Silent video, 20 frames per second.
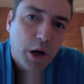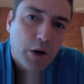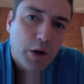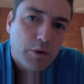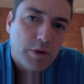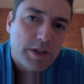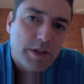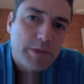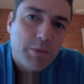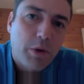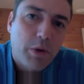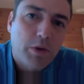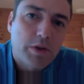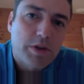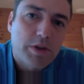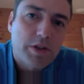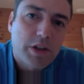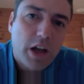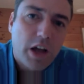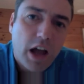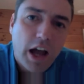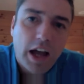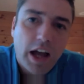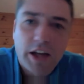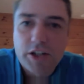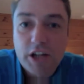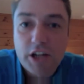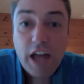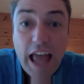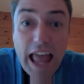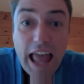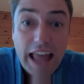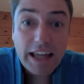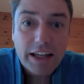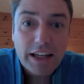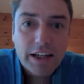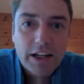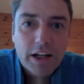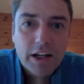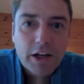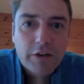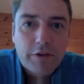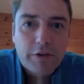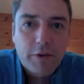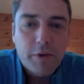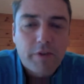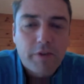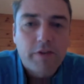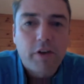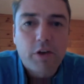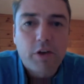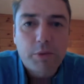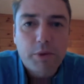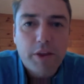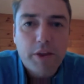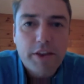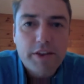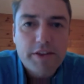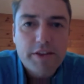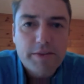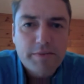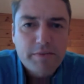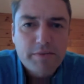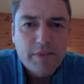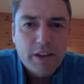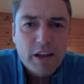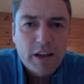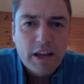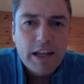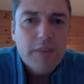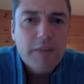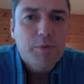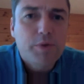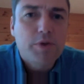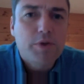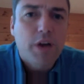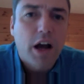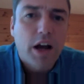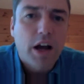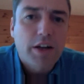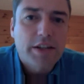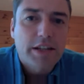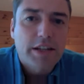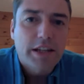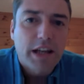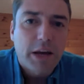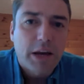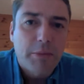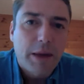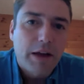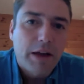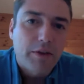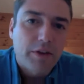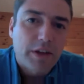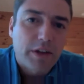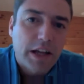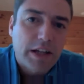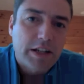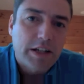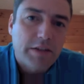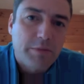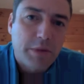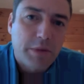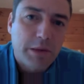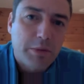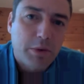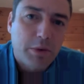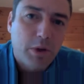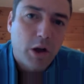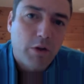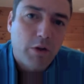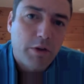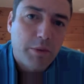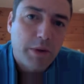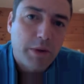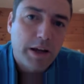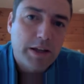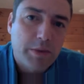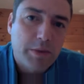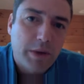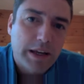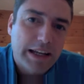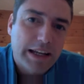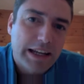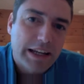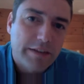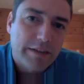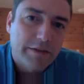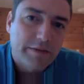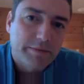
response to Henk from the Vlogbrothers. He was asking about the native people of the place where you live.